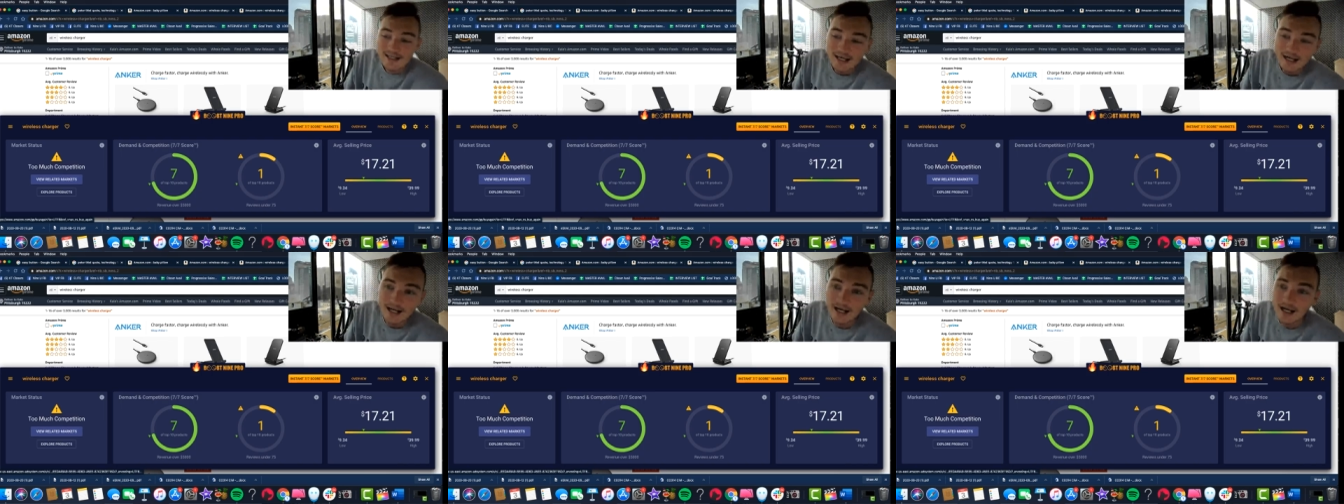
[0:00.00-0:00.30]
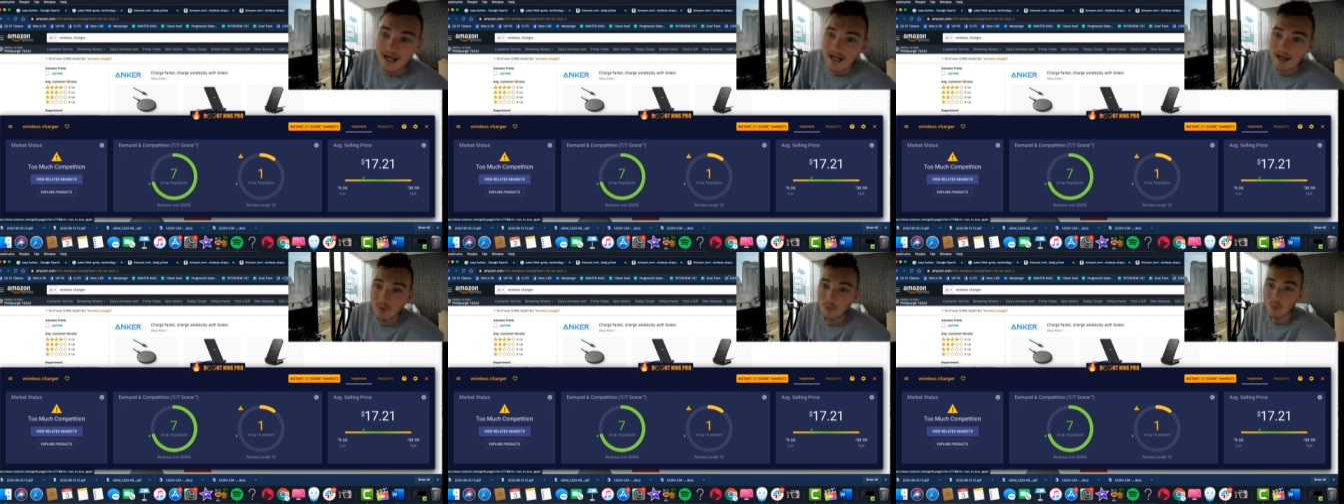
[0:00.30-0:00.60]

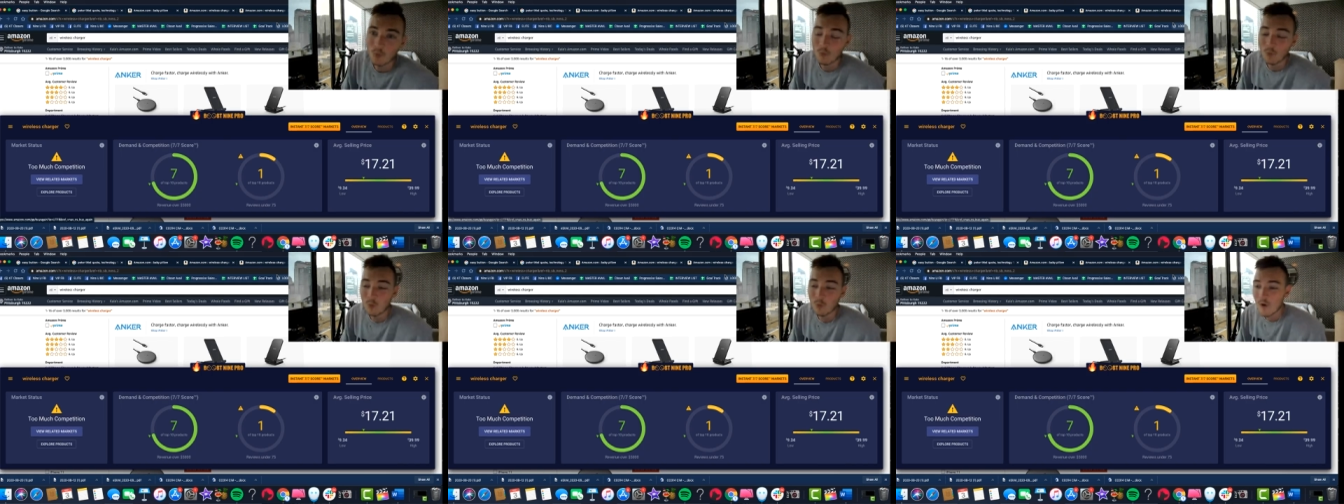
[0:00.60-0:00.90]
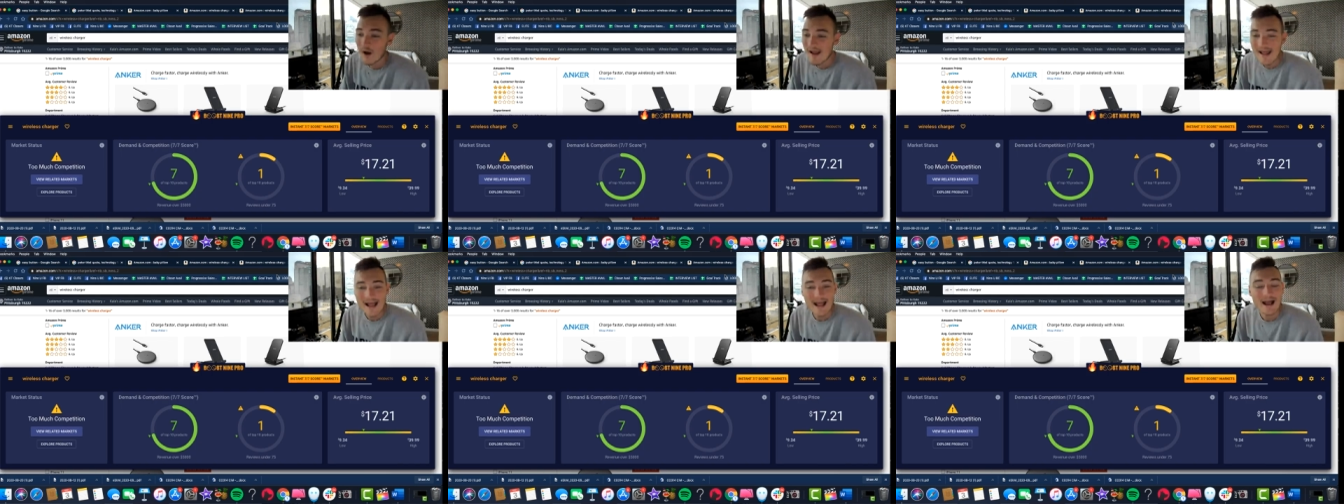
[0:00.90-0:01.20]
Uh,
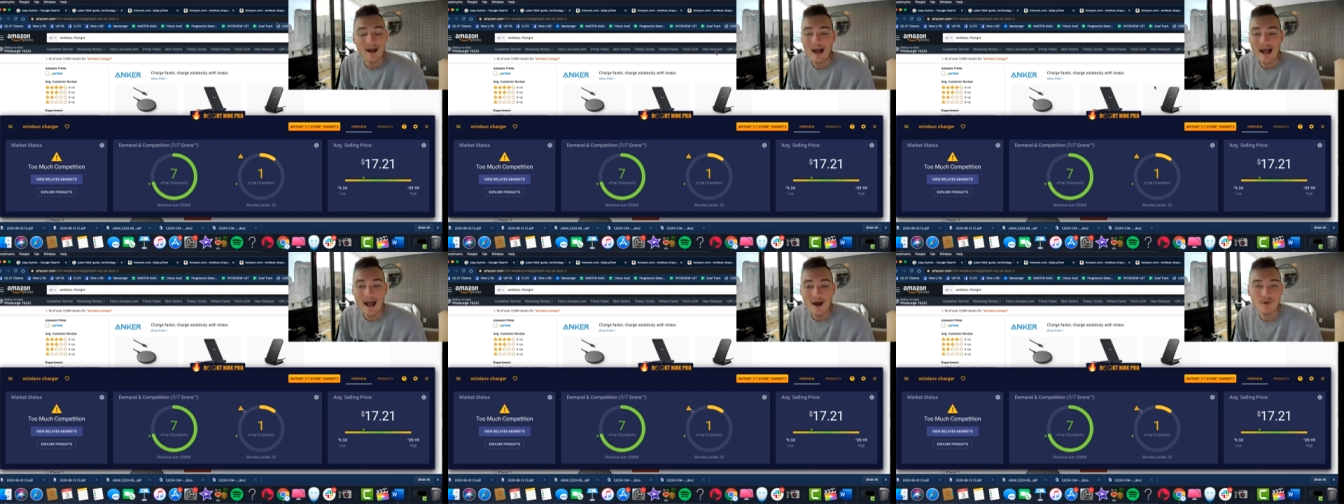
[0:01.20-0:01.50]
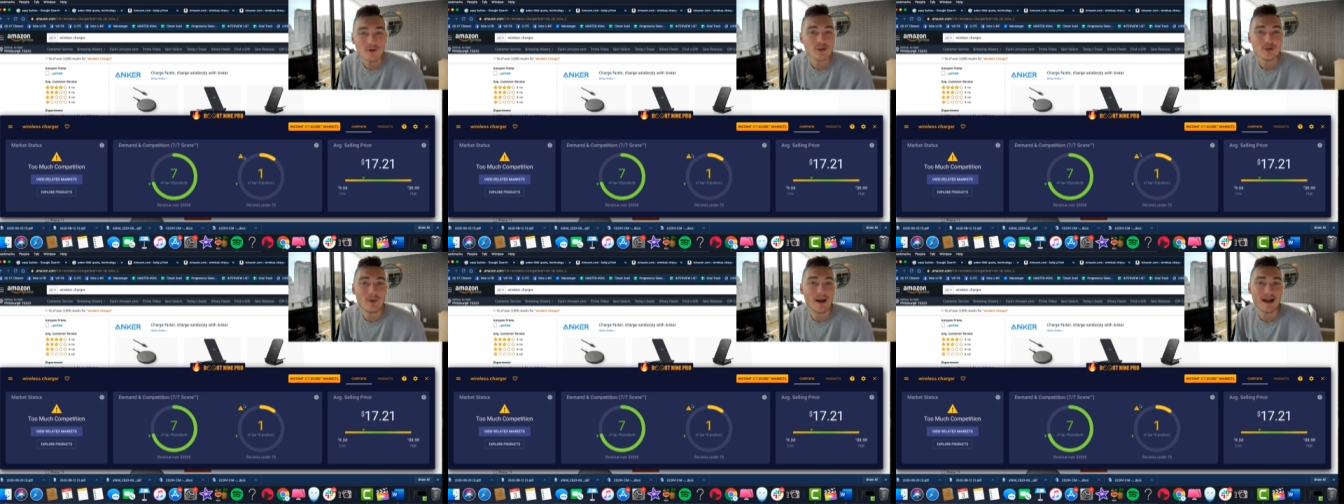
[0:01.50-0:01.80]
what? How
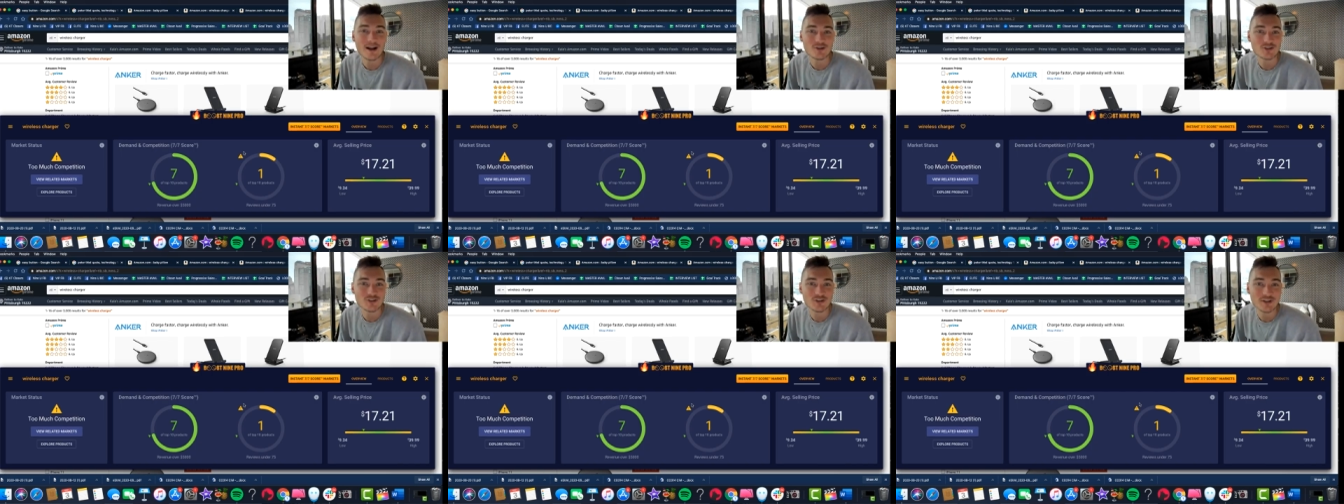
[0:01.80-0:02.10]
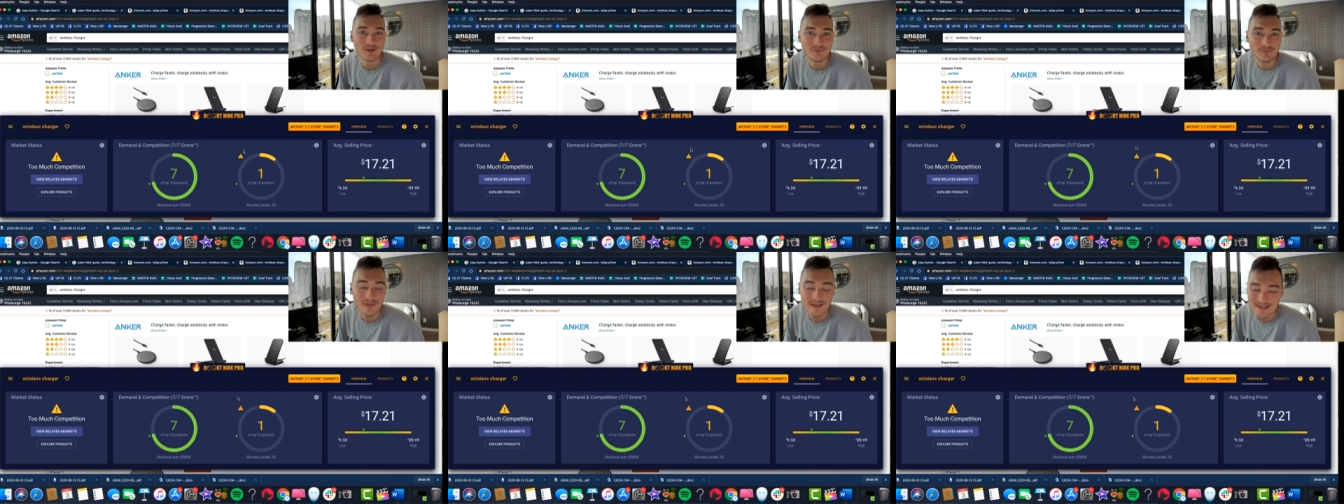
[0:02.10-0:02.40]
do you
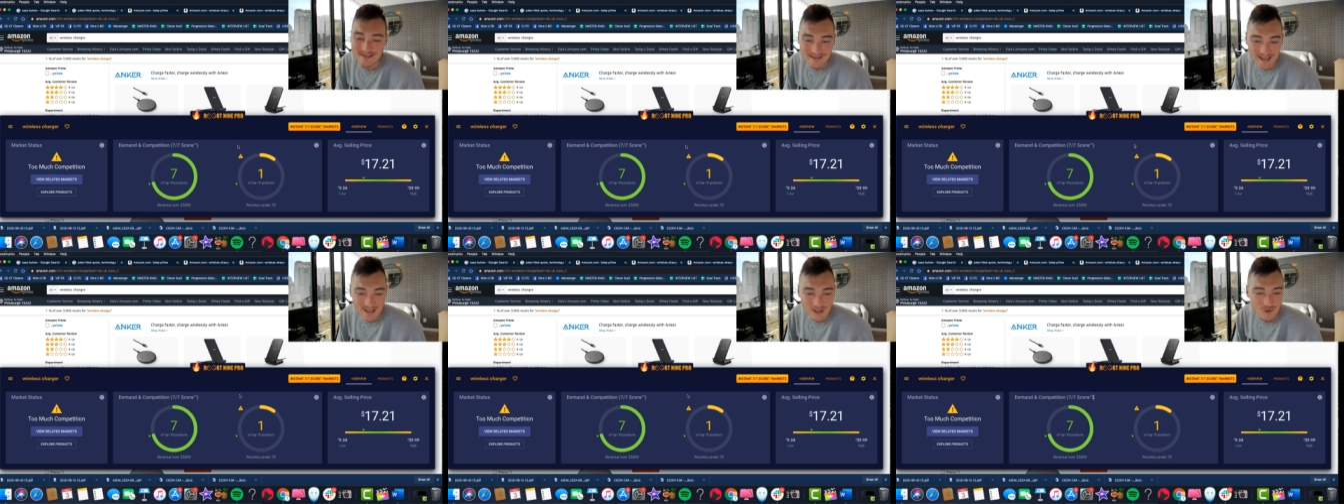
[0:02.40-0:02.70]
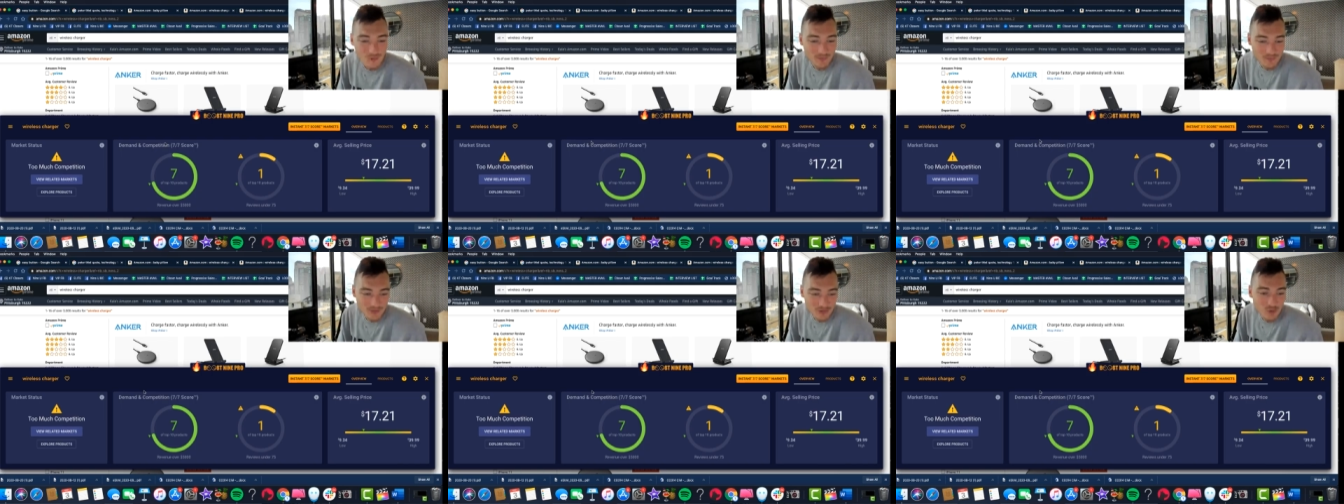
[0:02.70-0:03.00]
actually, let's say
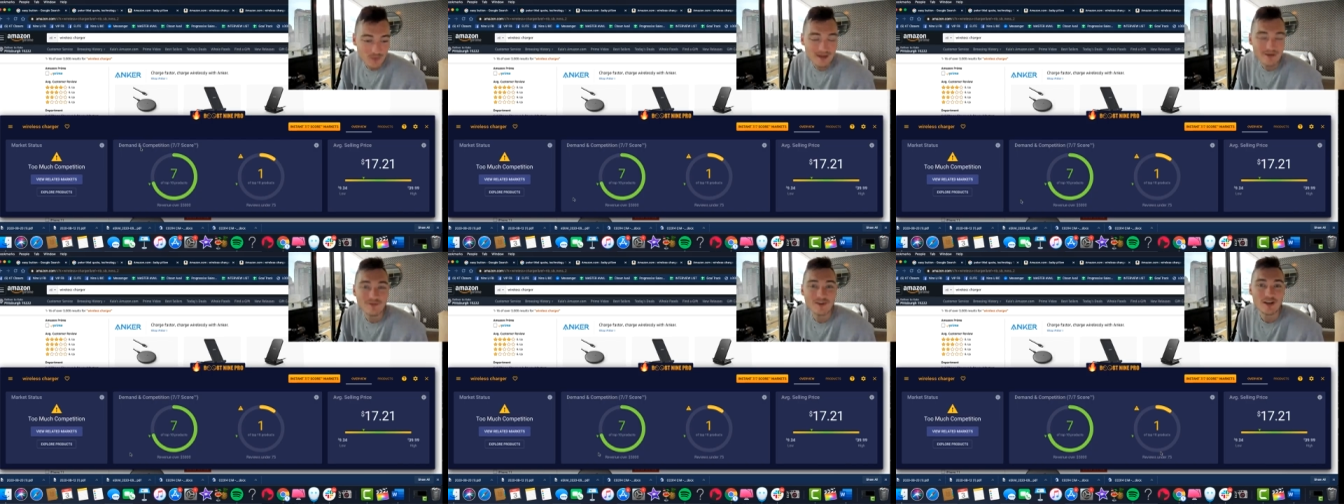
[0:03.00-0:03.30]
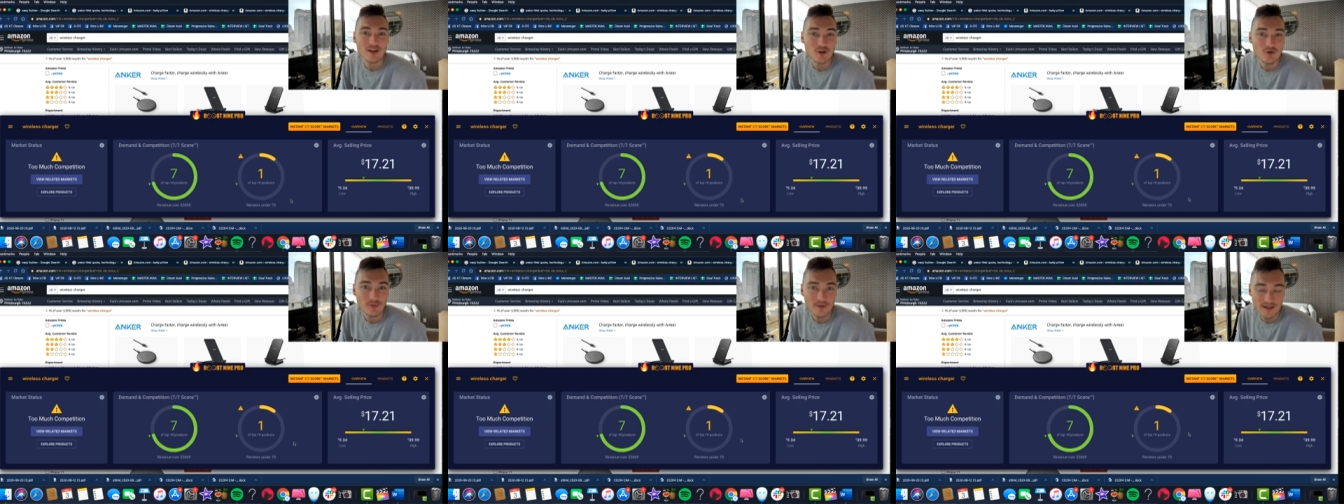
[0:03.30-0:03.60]
you, you
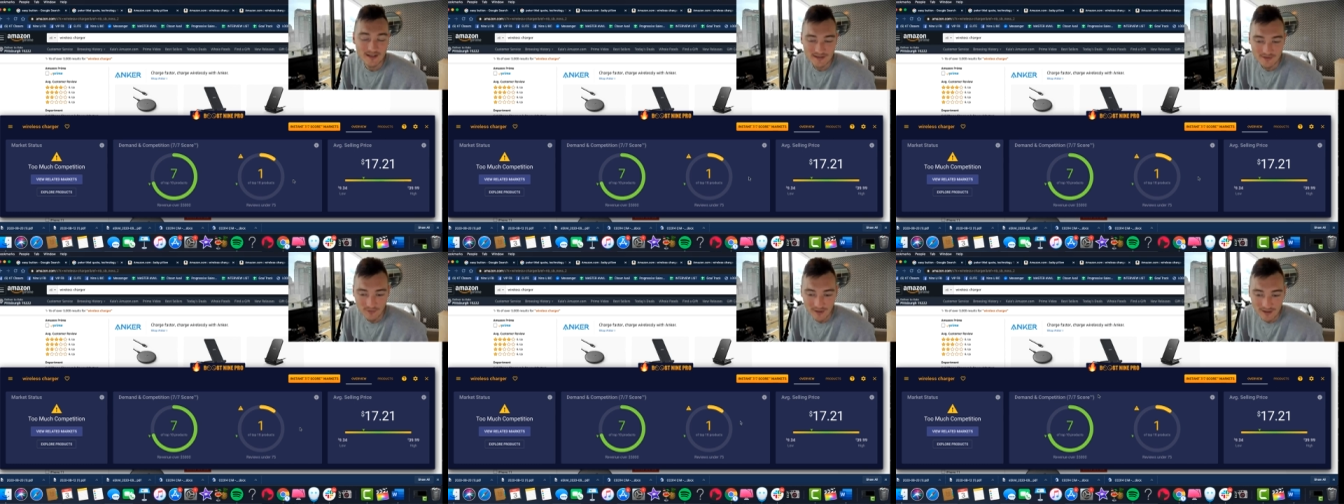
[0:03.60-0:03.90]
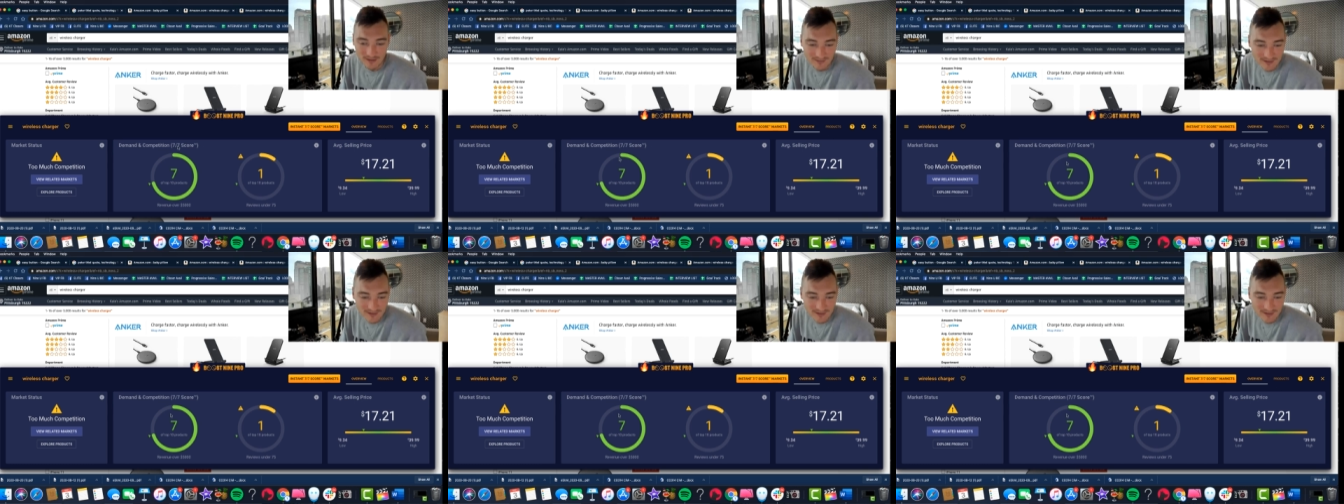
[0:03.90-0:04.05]
even knew this, right?